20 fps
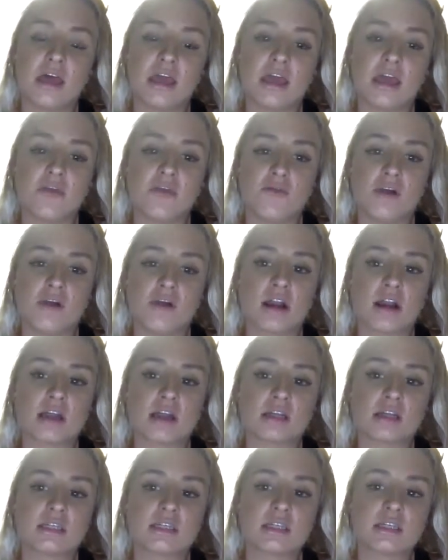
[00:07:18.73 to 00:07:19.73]

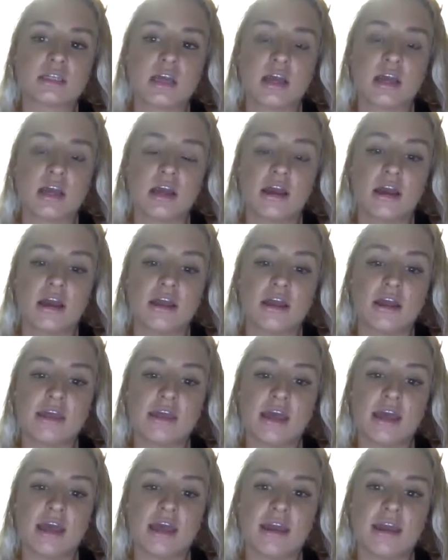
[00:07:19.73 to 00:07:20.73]
Itworks,
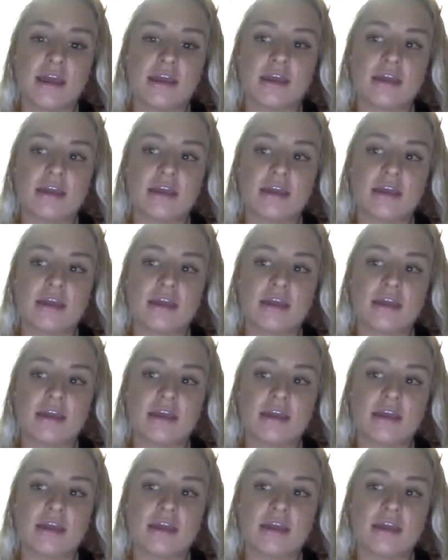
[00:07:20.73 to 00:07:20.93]
then